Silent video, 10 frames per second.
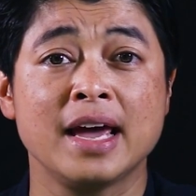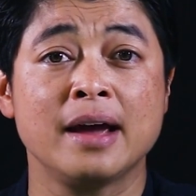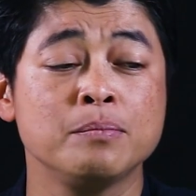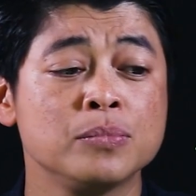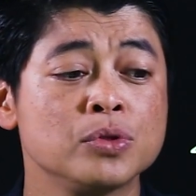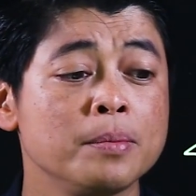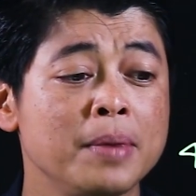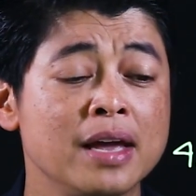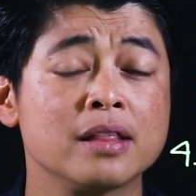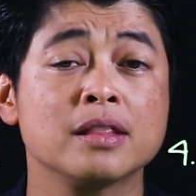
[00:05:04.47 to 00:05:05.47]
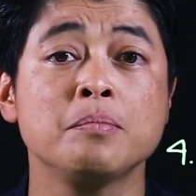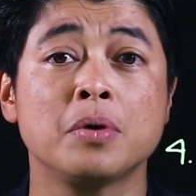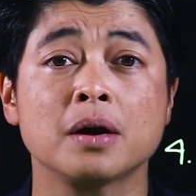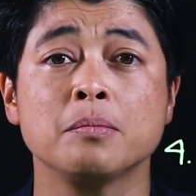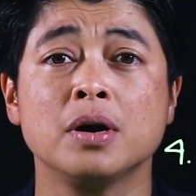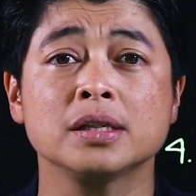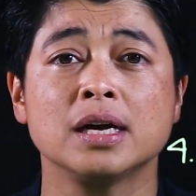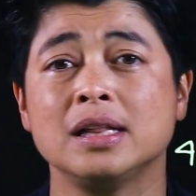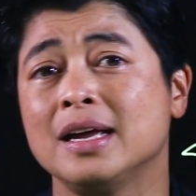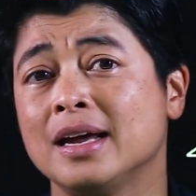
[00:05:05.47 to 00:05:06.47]
them to make the bar
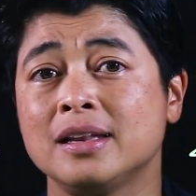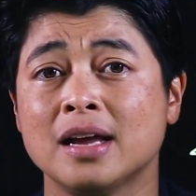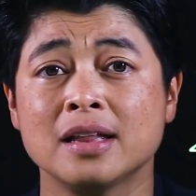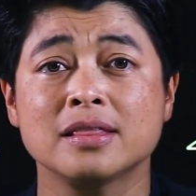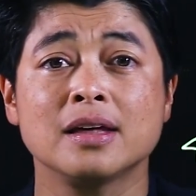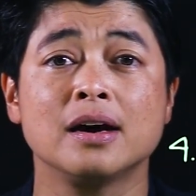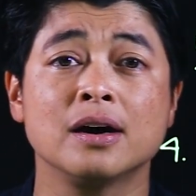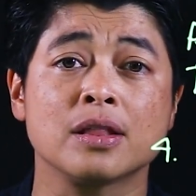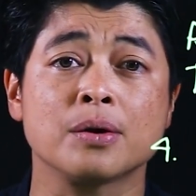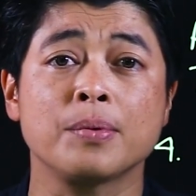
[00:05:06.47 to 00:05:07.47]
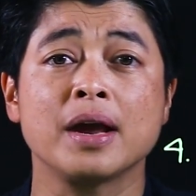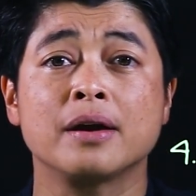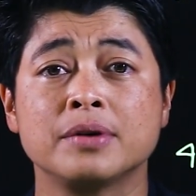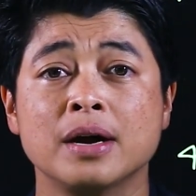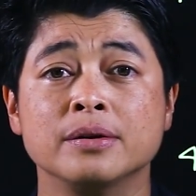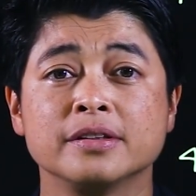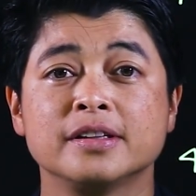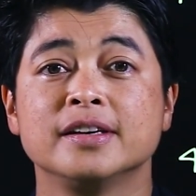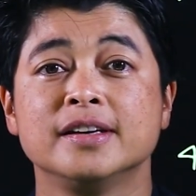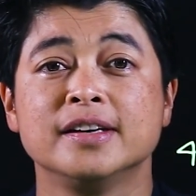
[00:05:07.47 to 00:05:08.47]
model and not the other way around.